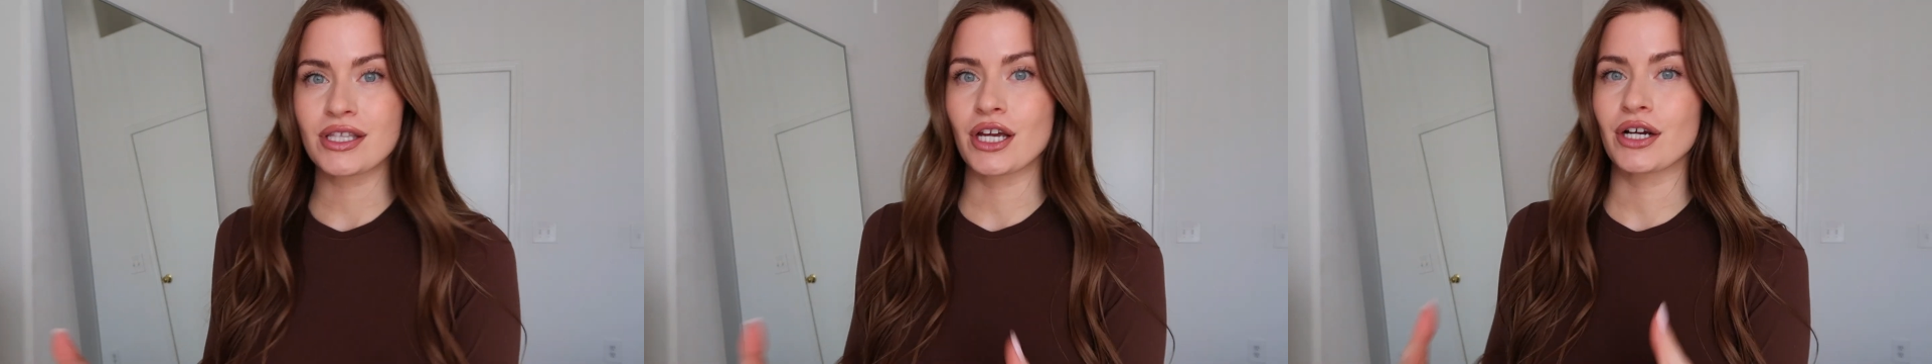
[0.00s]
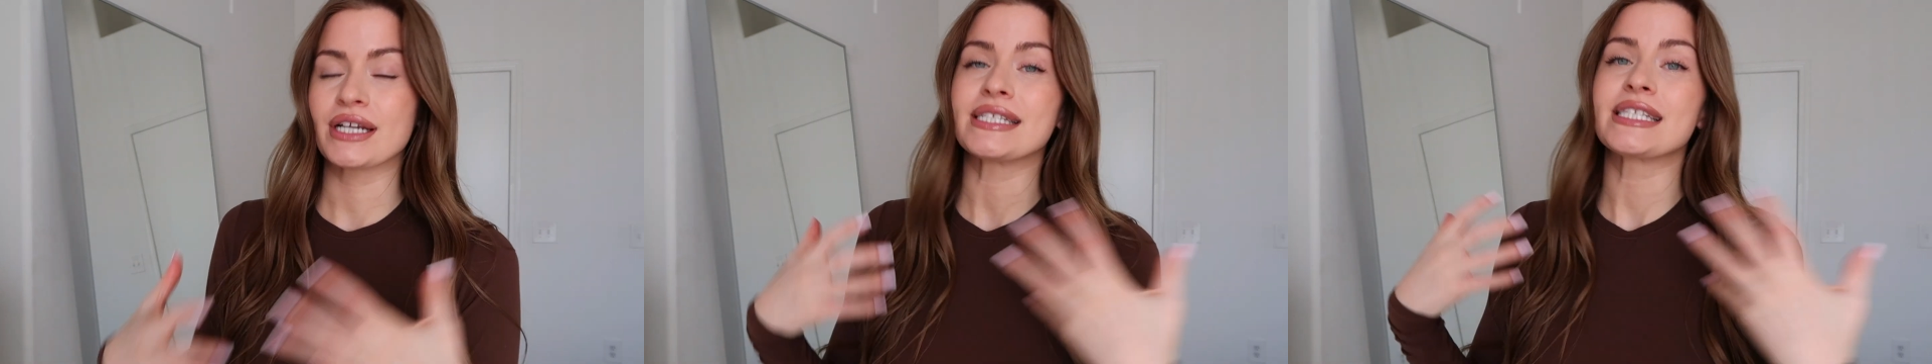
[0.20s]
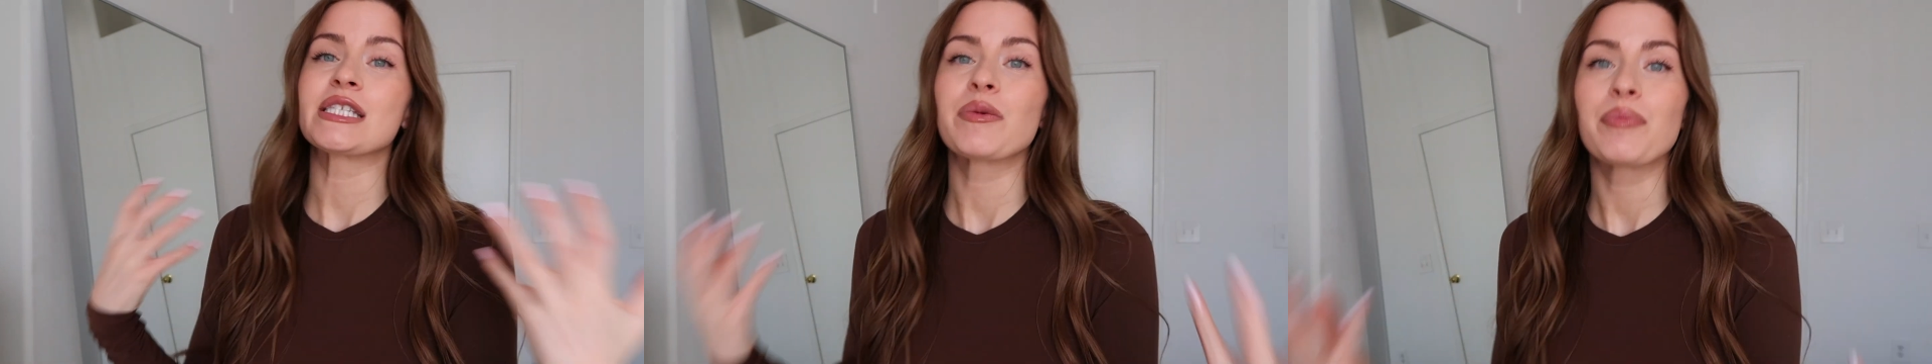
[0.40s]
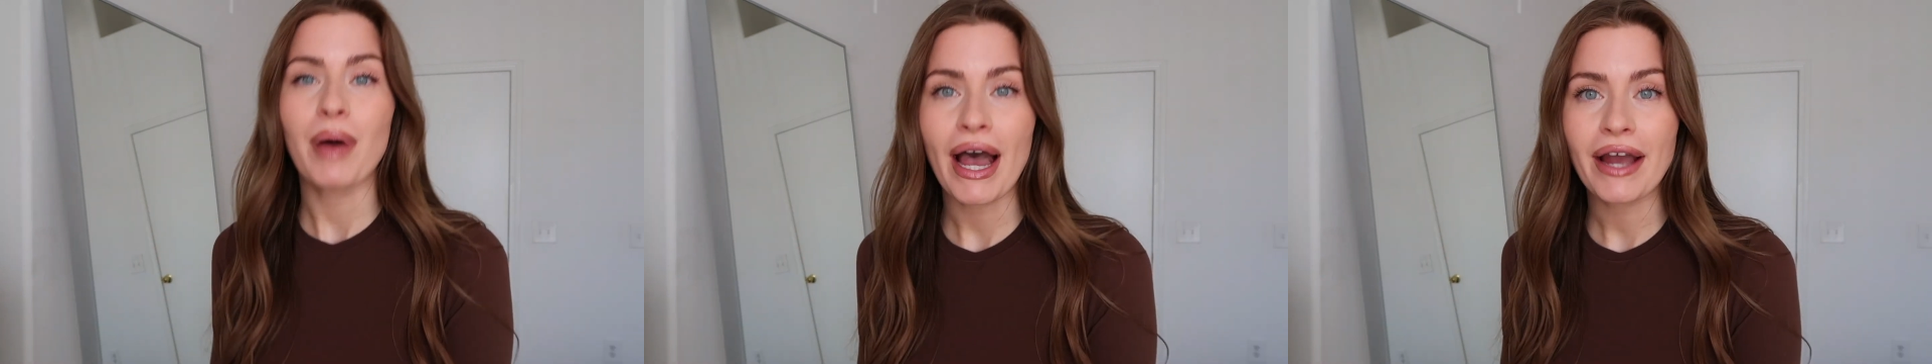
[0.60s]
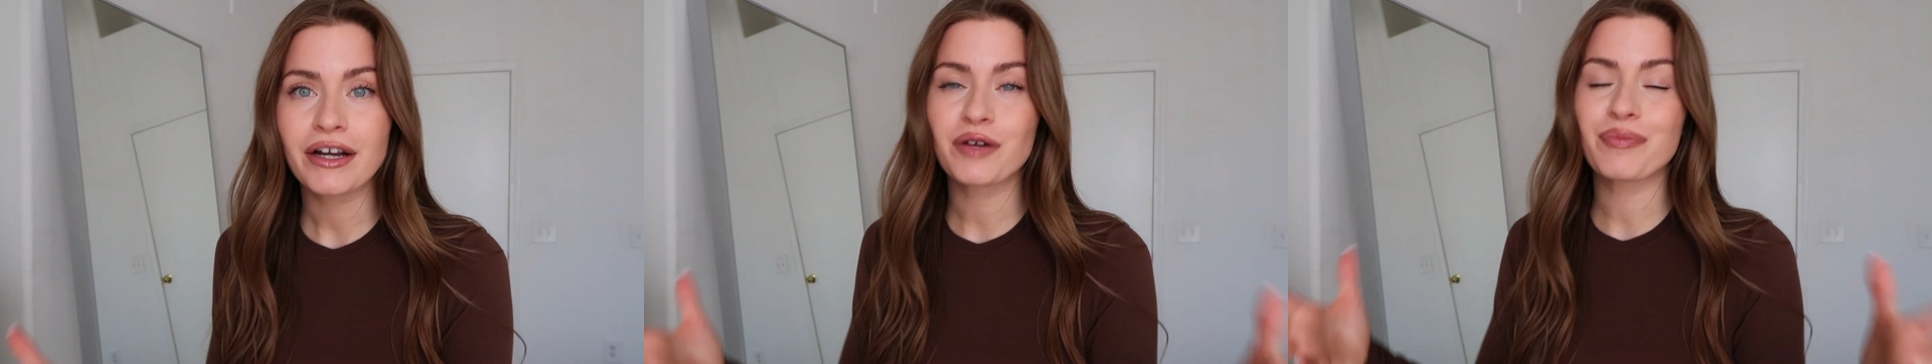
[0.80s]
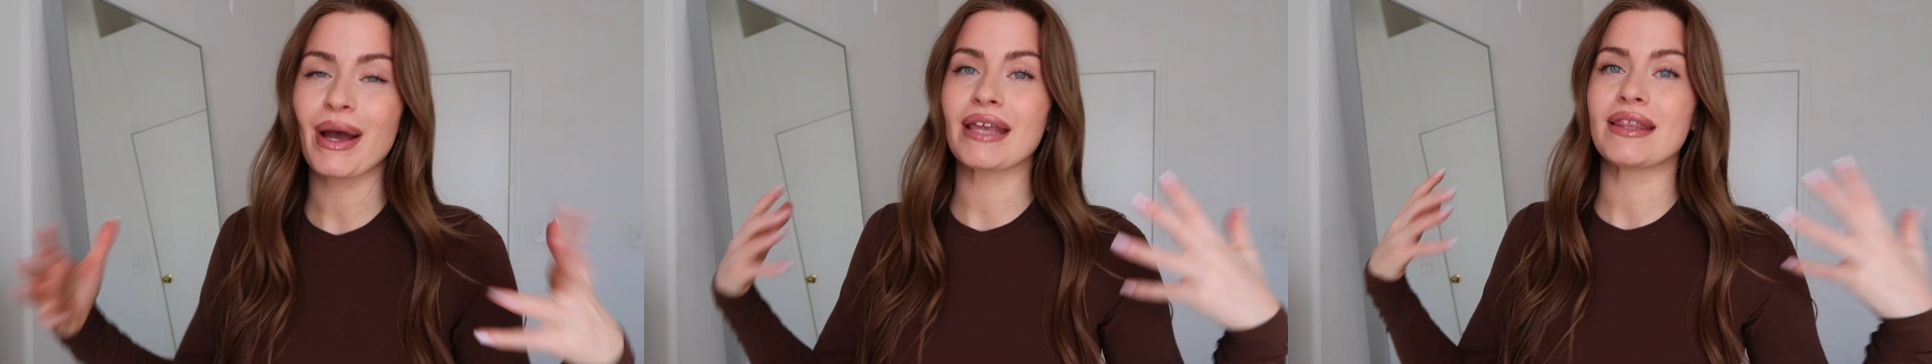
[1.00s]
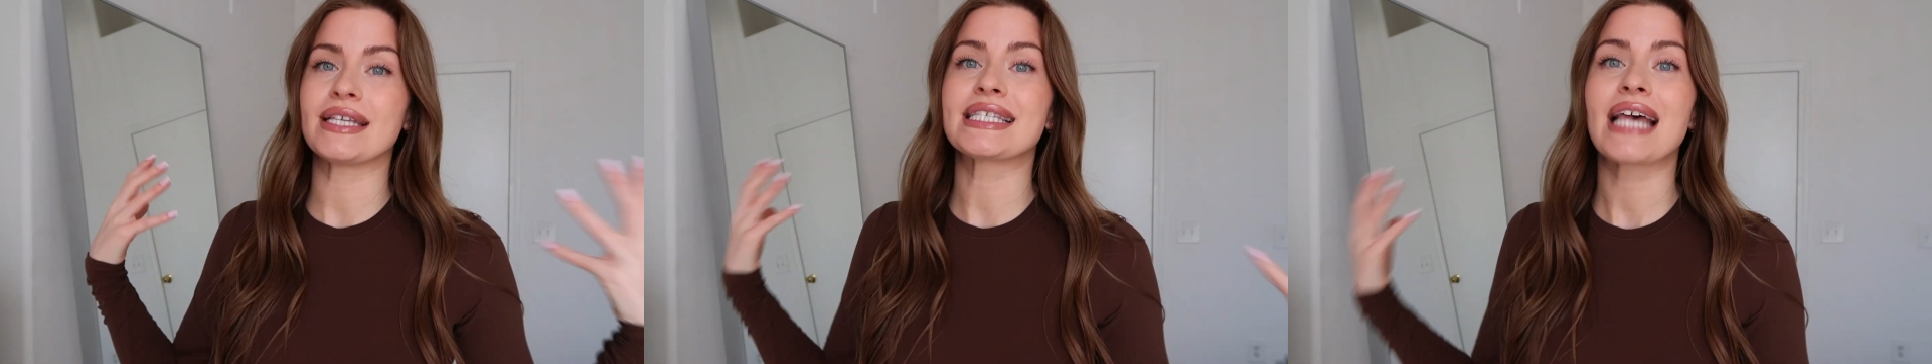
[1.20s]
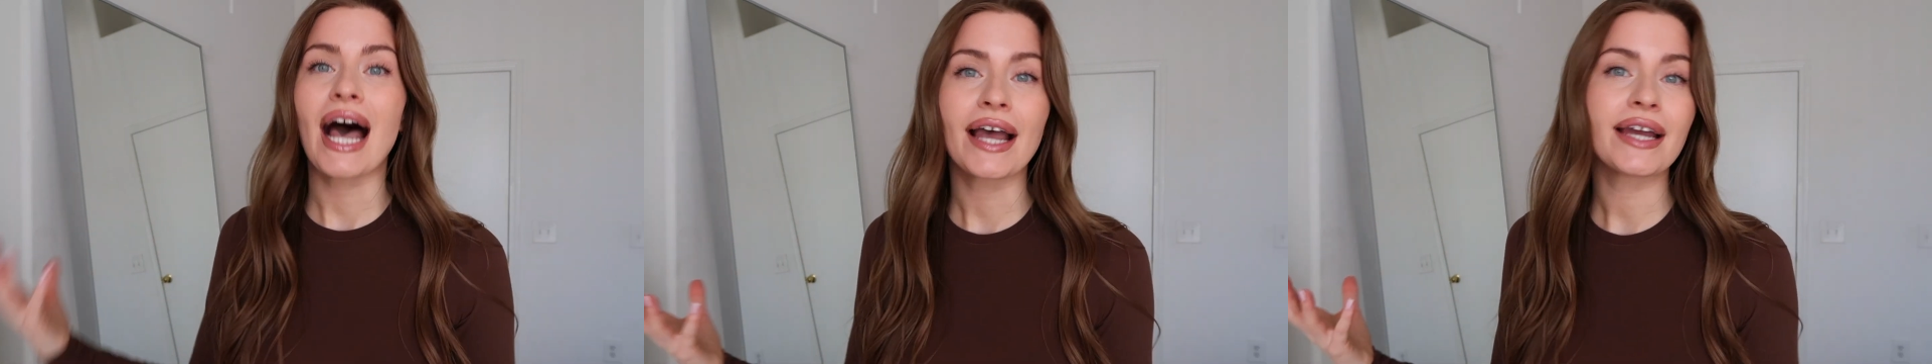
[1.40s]
They're inspired by
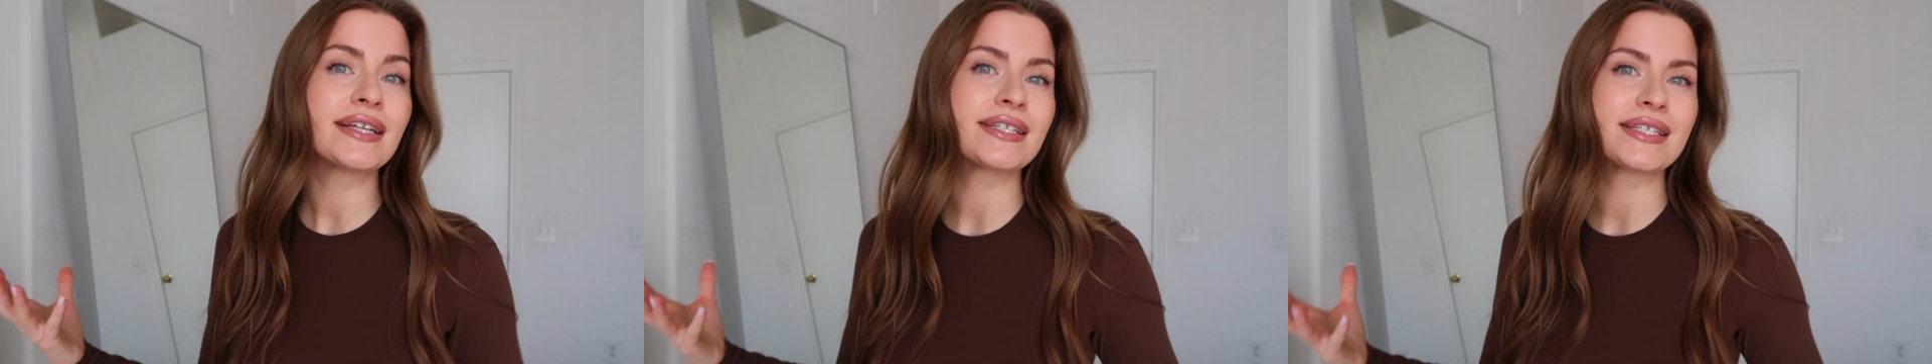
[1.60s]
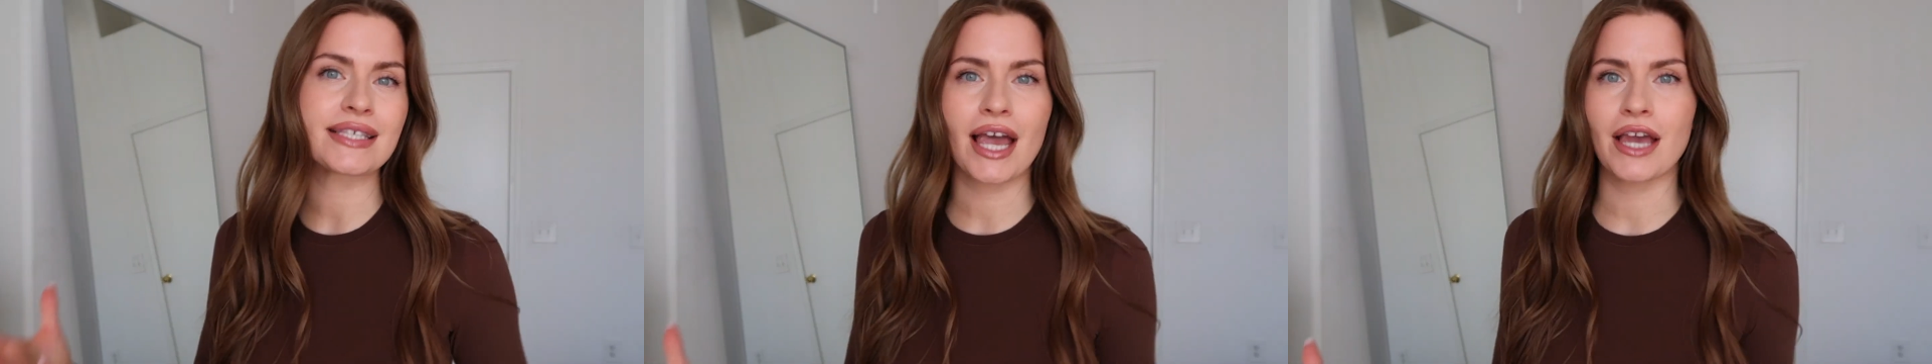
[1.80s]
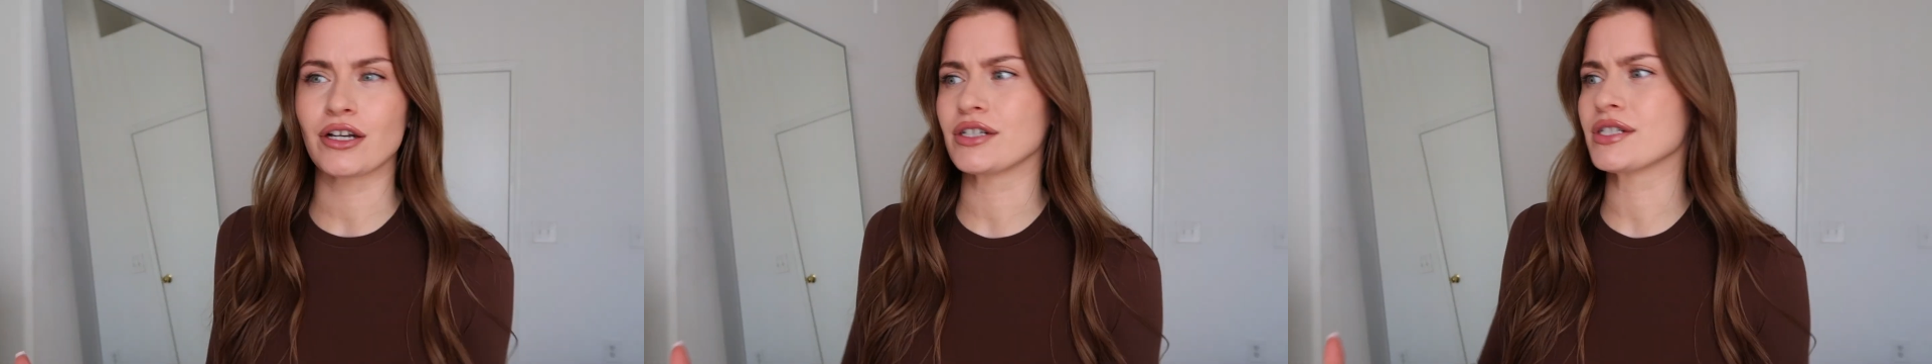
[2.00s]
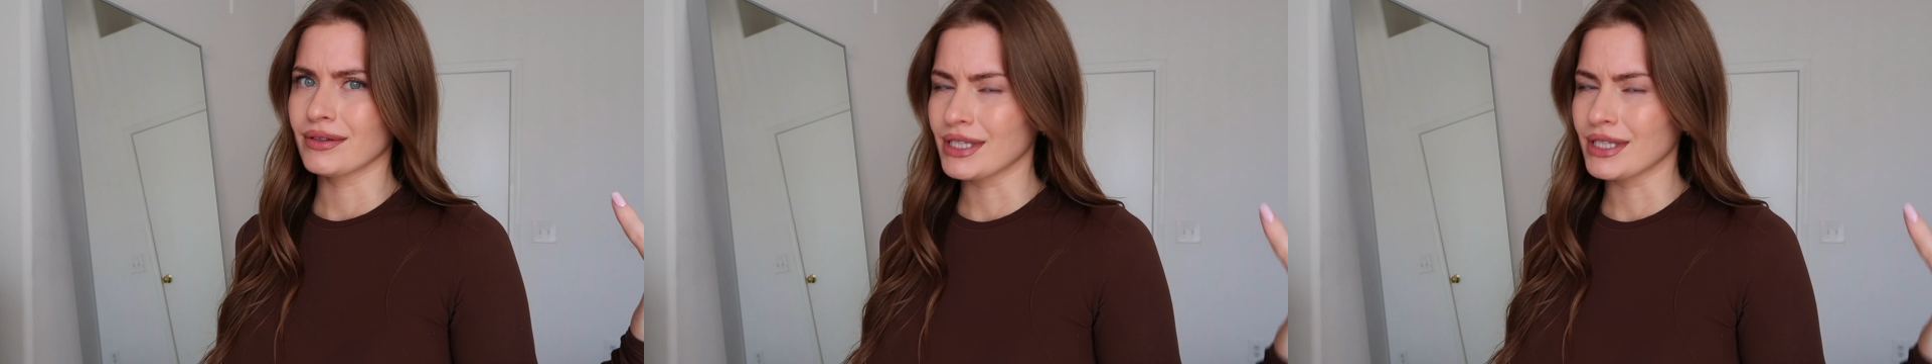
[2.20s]
these high-end designers.